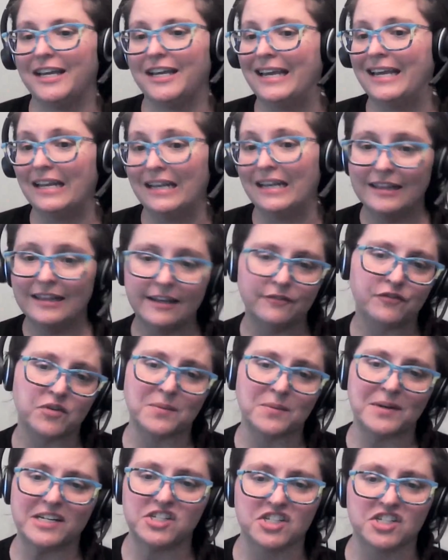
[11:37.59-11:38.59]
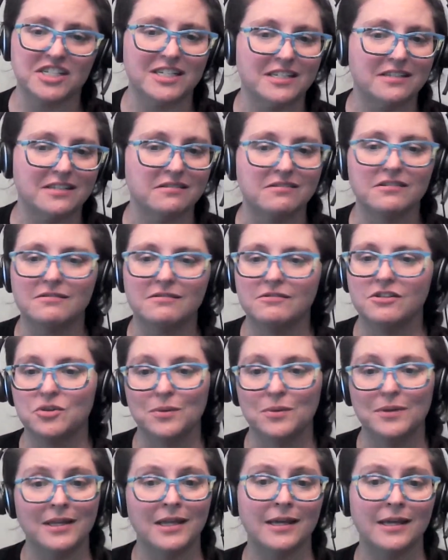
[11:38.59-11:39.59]
getting the information and
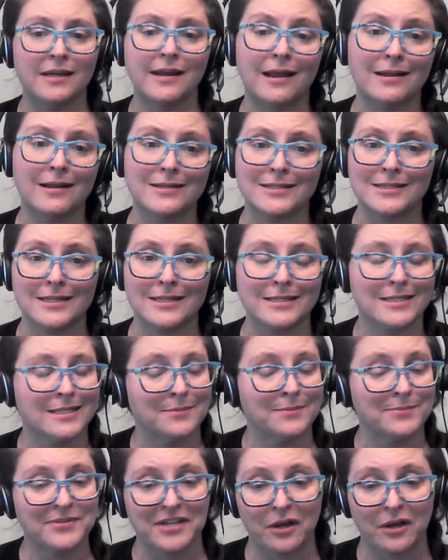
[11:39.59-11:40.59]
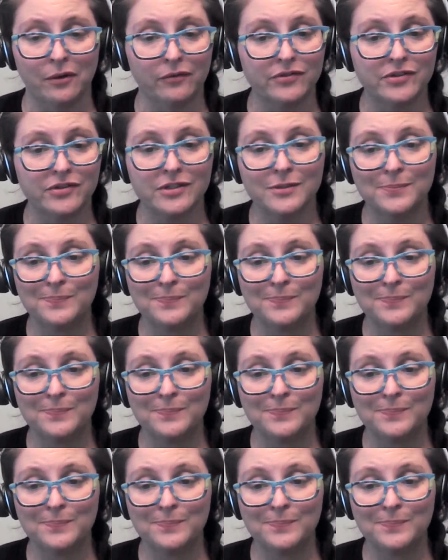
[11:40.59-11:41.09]
doing the analysis themselves?